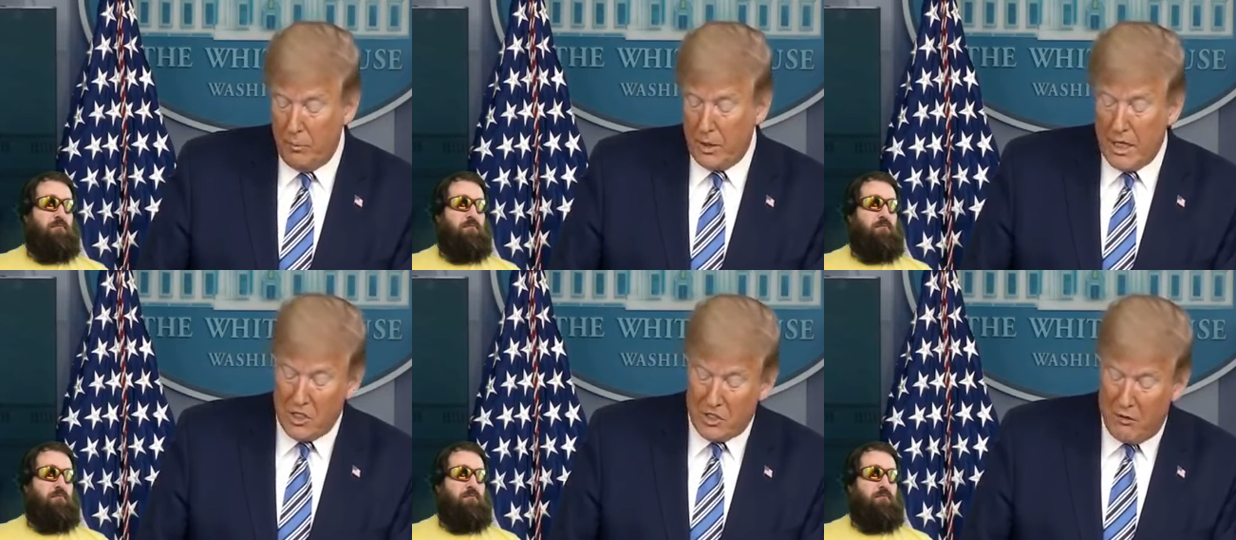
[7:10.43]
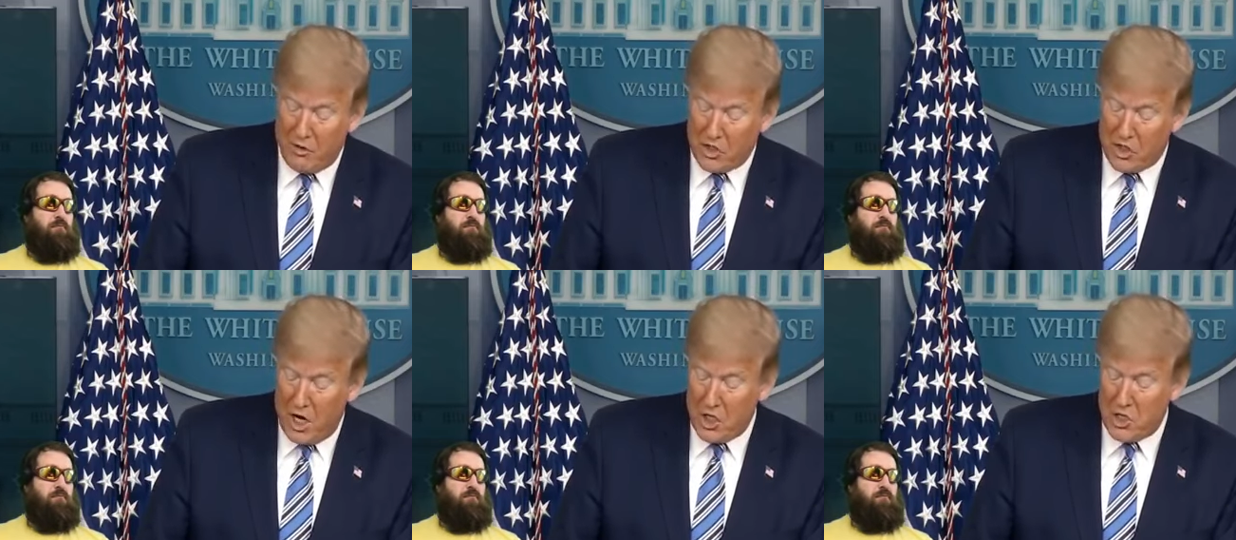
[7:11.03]
Speaker 1: he has
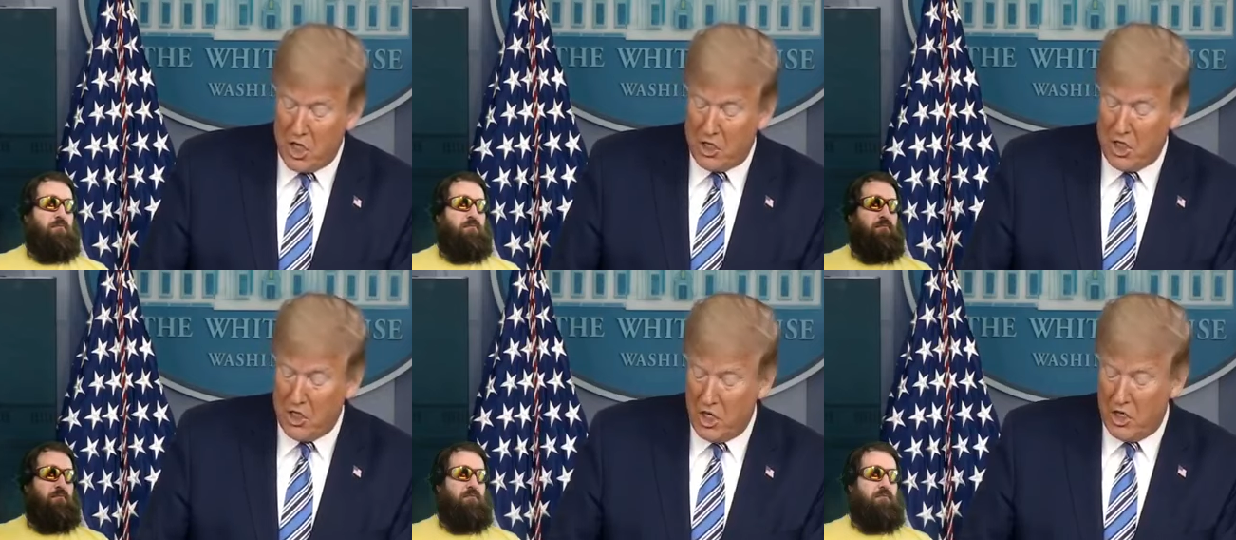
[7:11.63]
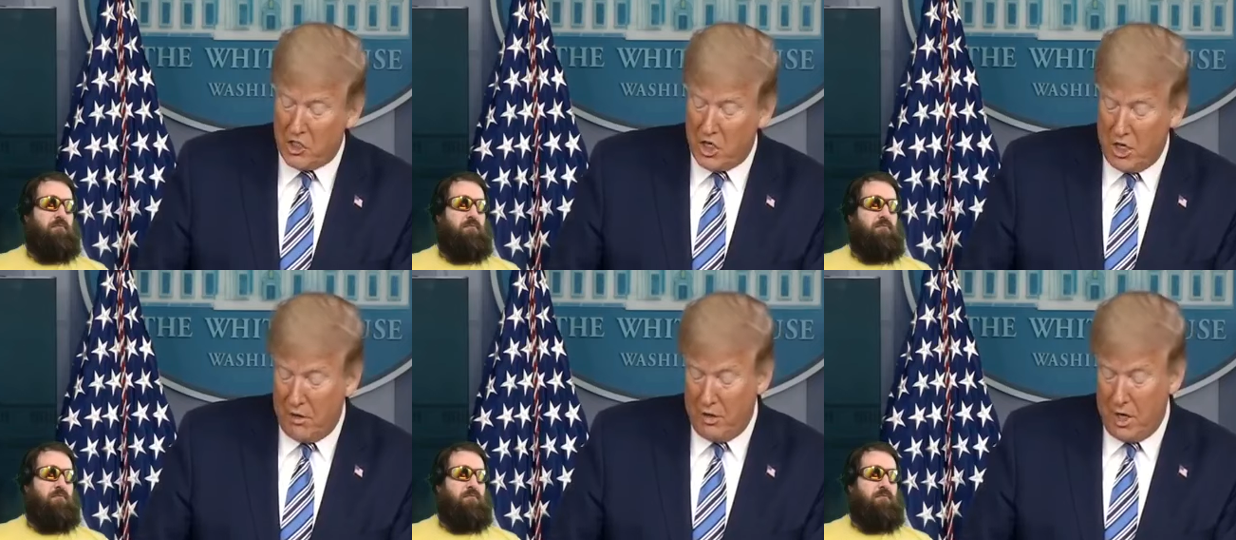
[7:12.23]
emphasized that the intensity
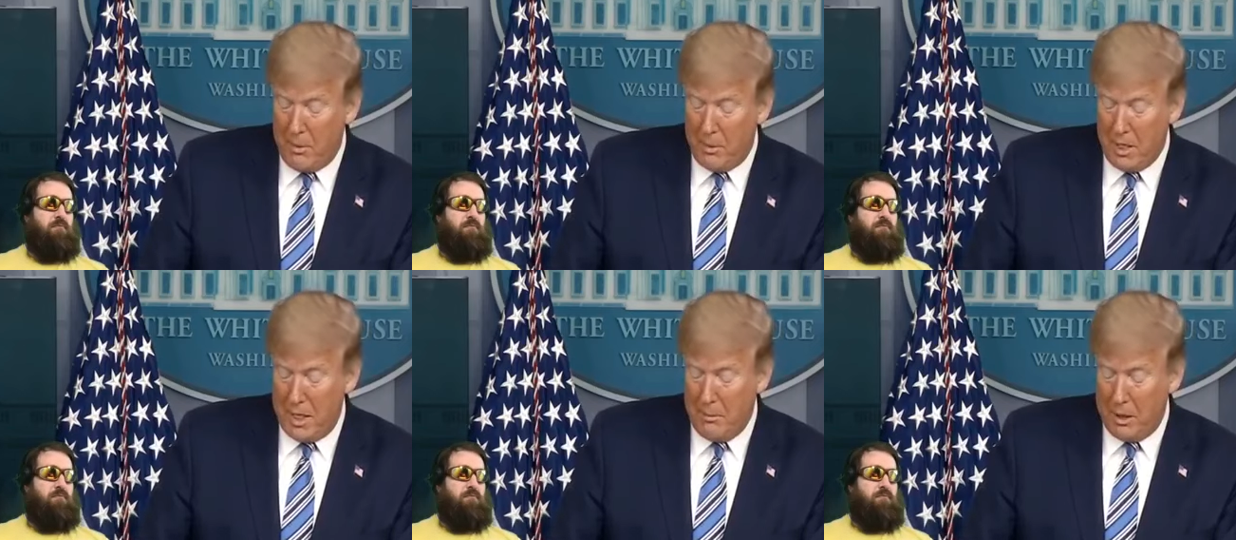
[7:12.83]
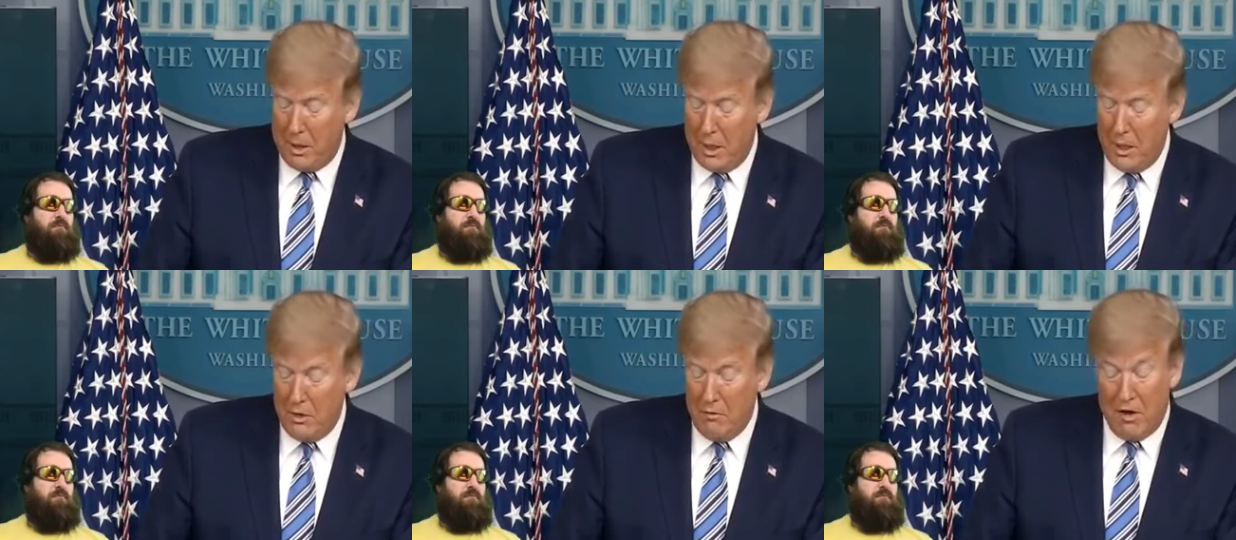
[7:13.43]
of the epidemic
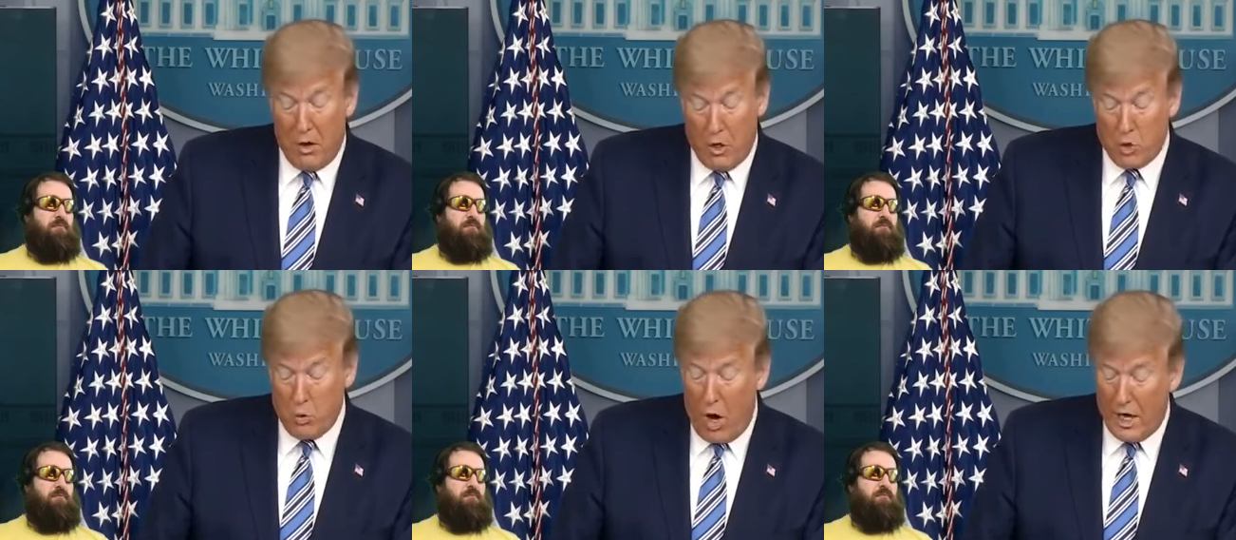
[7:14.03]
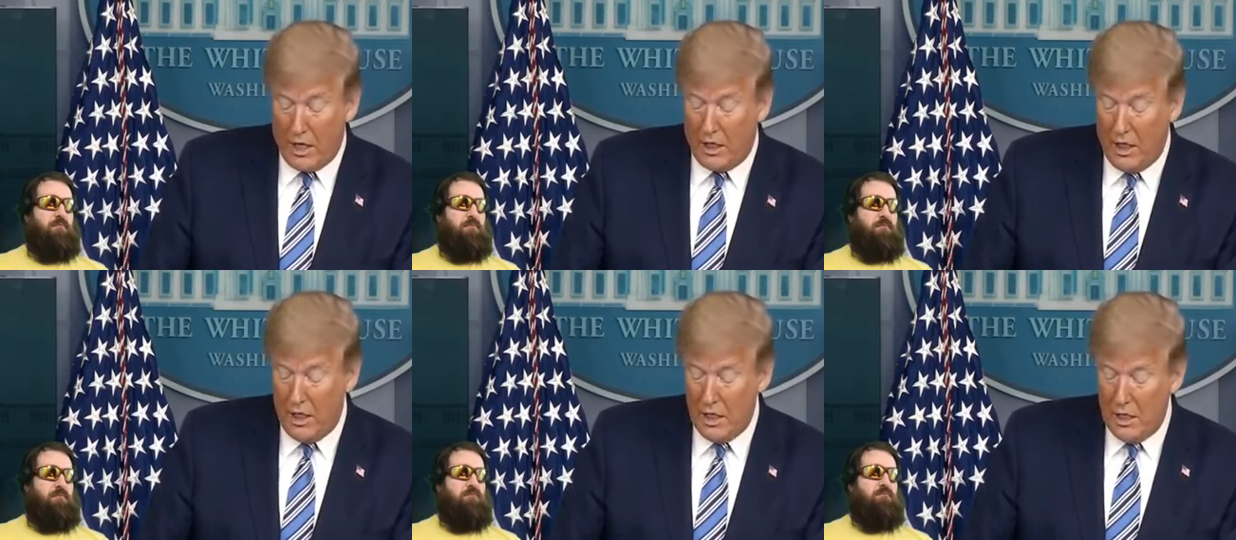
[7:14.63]
varies
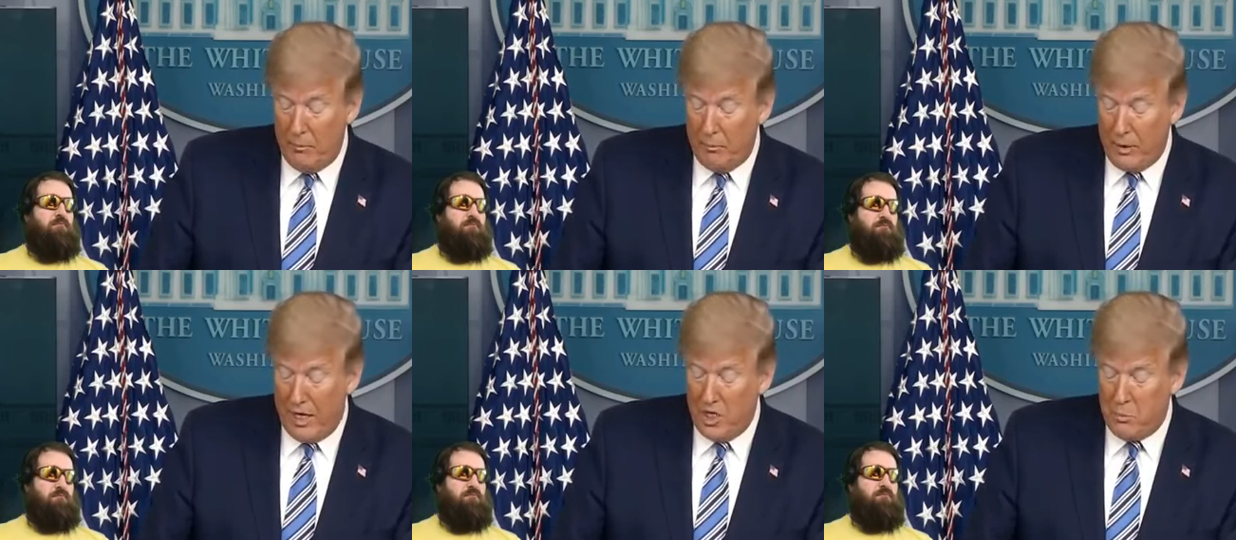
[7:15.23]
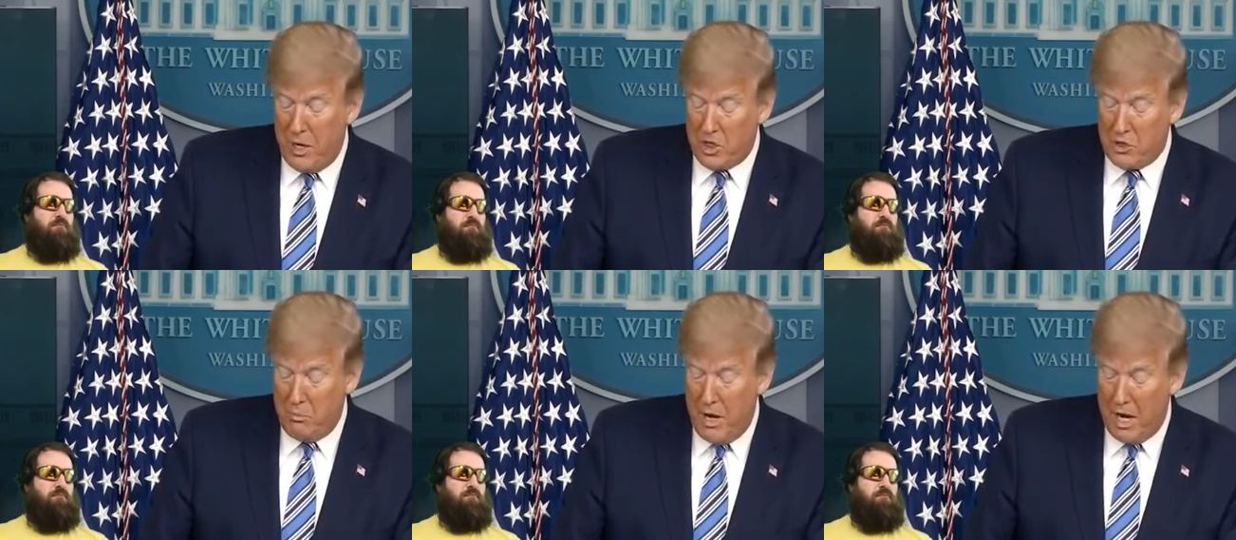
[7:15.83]
widely and is best
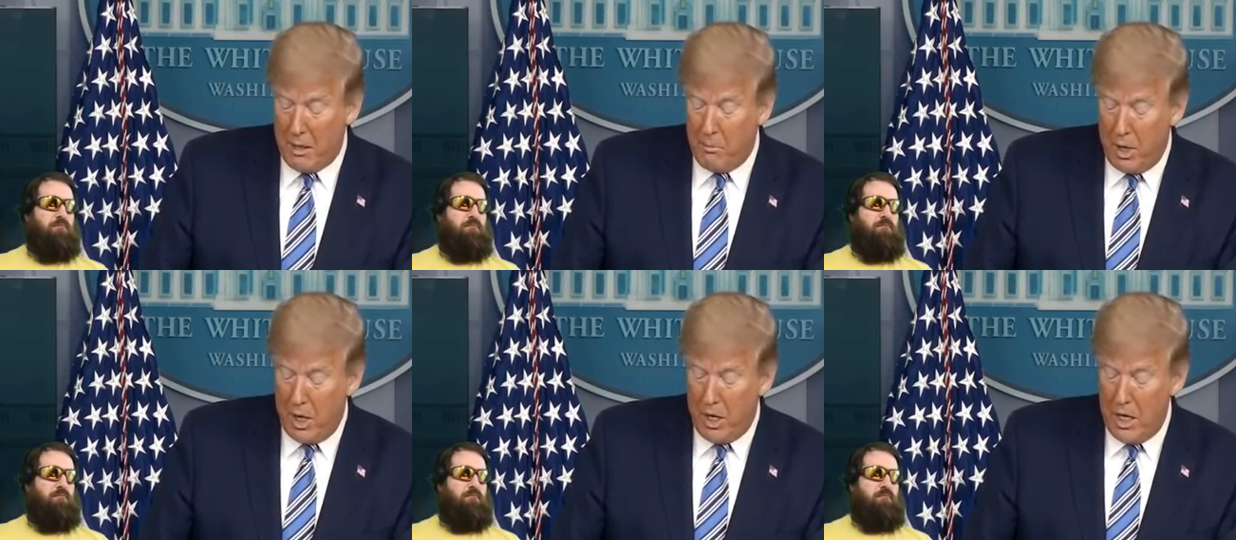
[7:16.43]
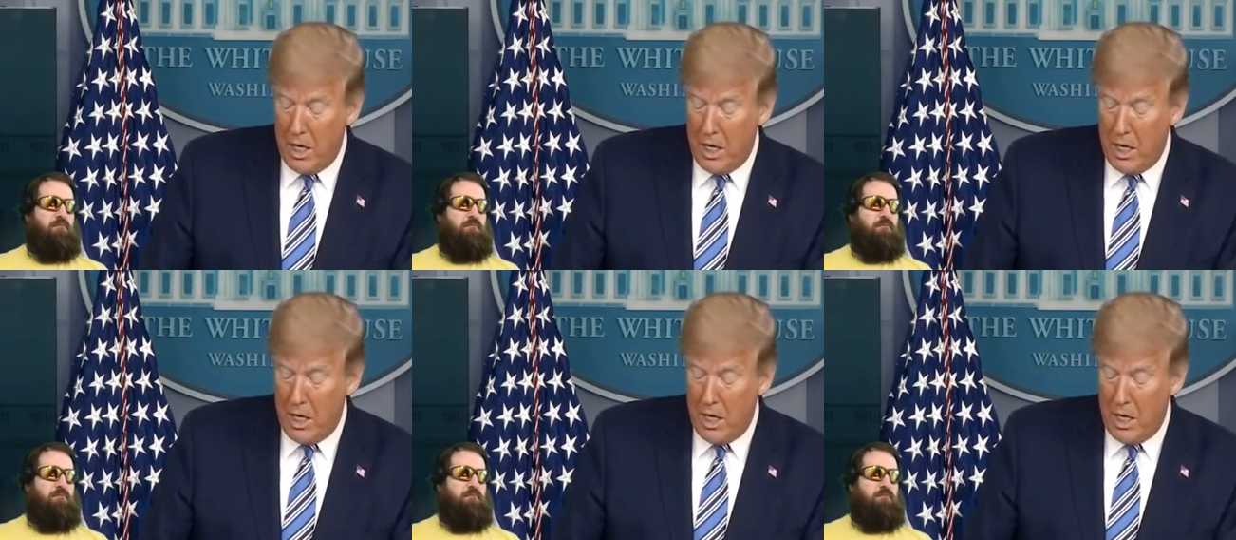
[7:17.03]
met by